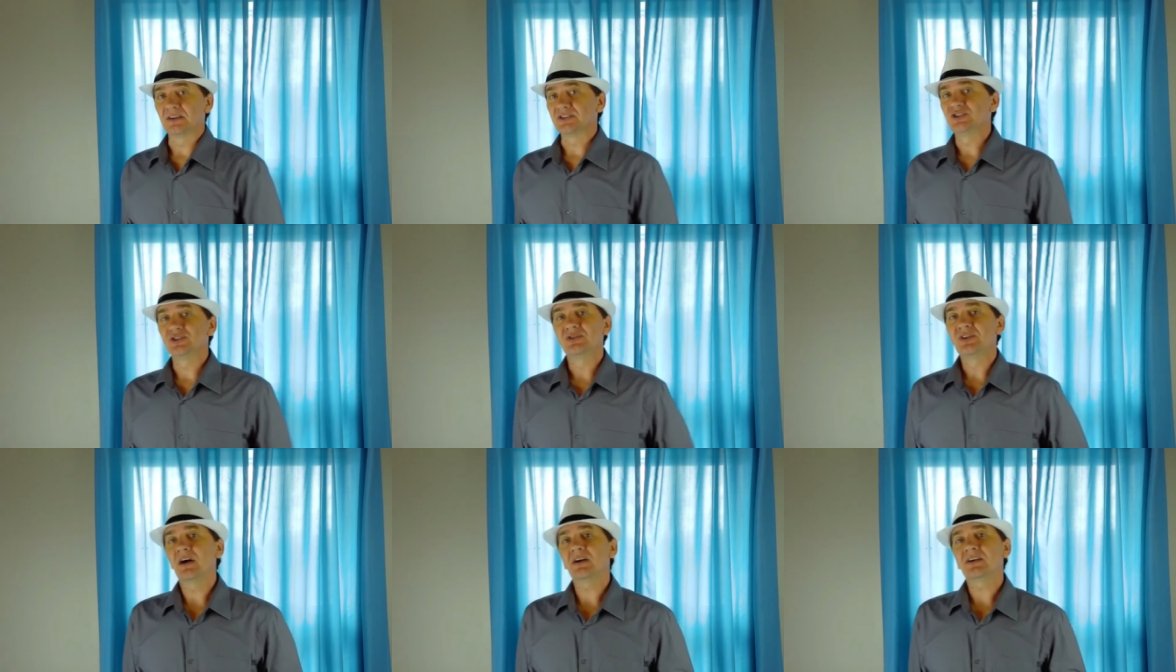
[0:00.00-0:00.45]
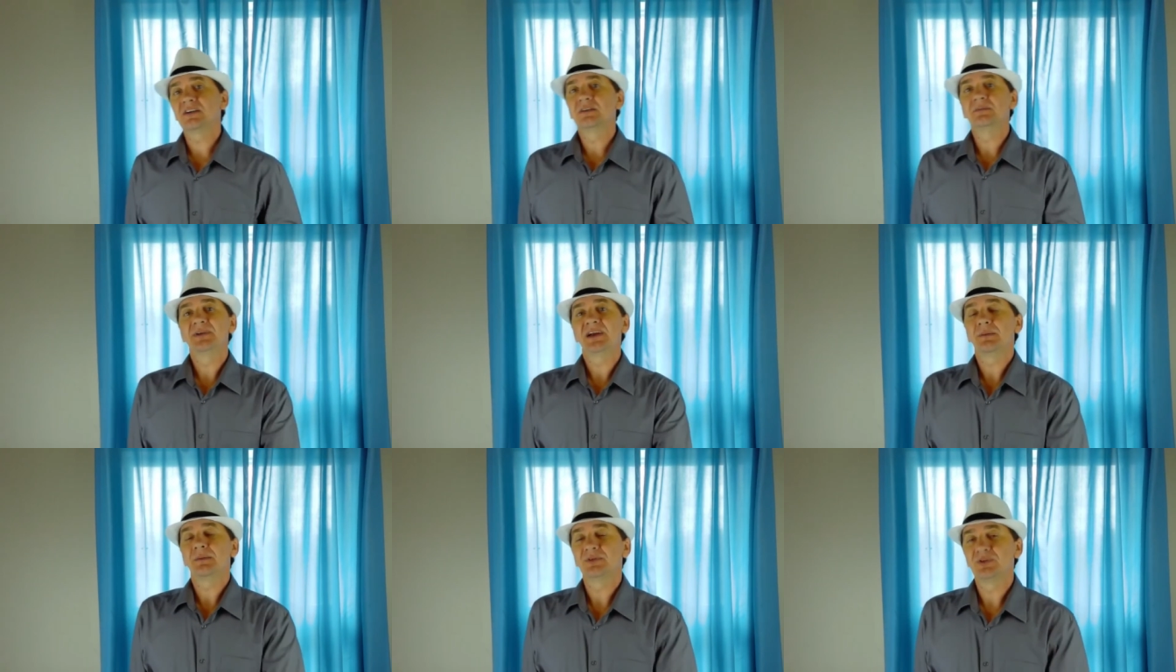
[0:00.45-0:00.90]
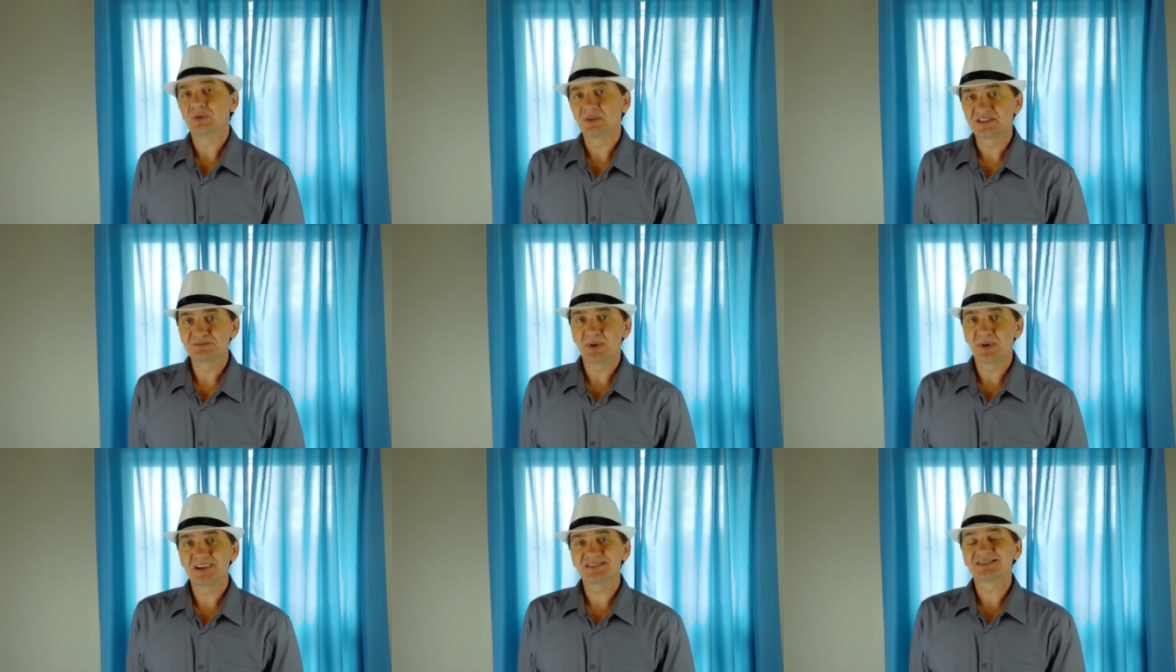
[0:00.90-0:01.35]
You're not going to be able to
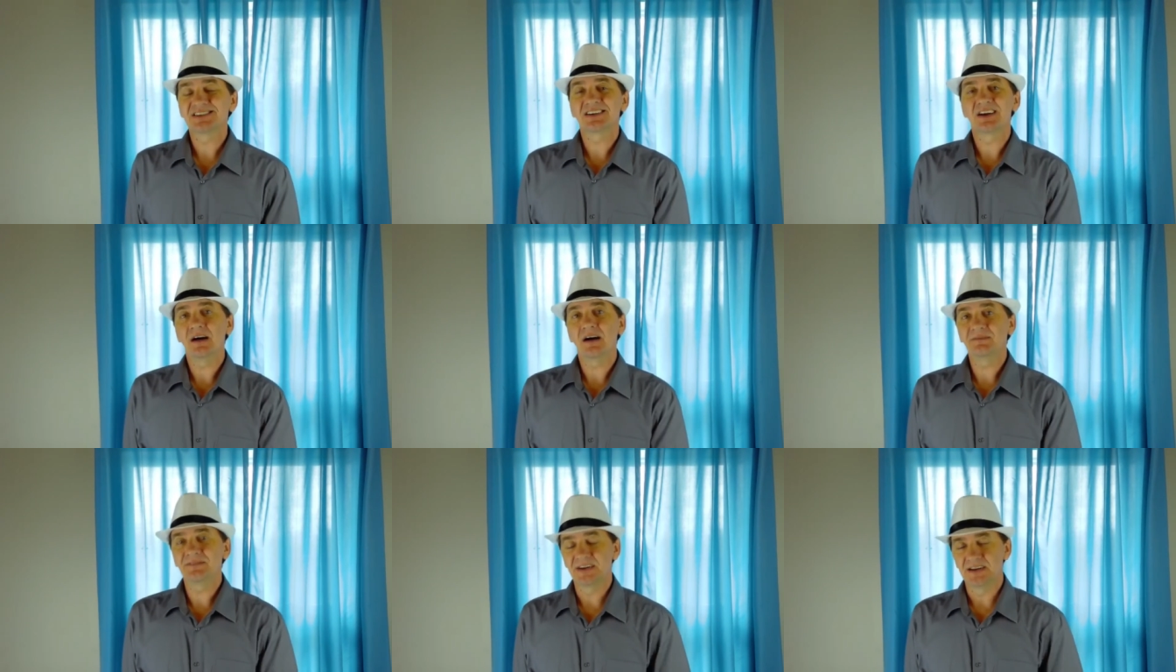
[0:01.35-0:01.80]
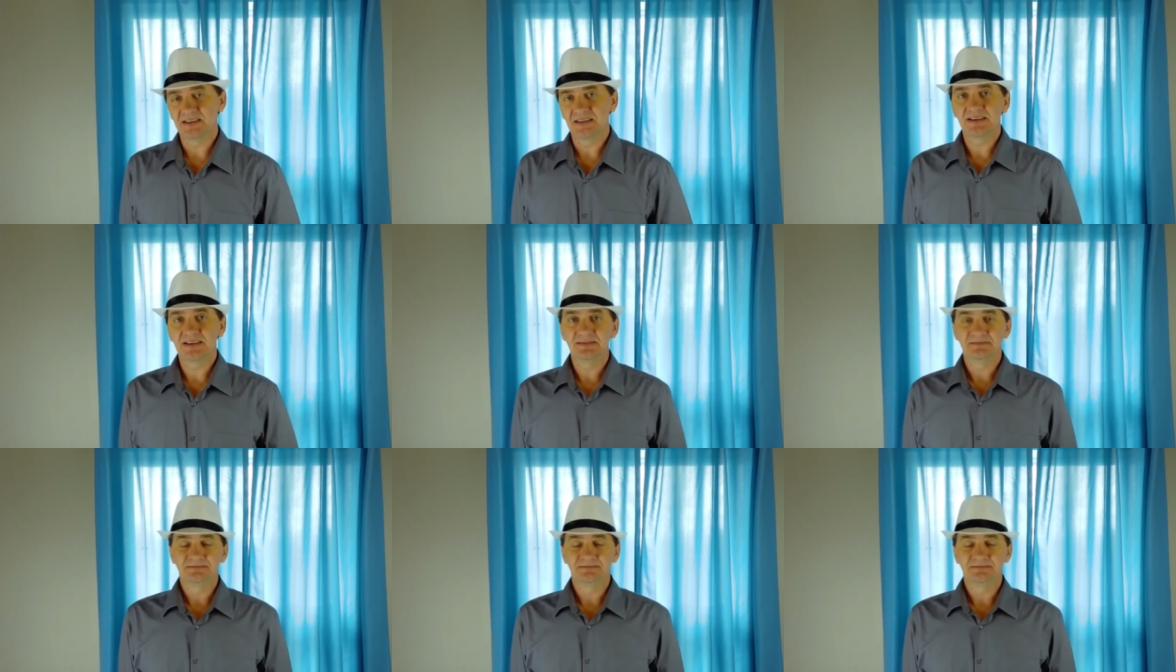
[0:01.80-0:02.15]
express it confidently.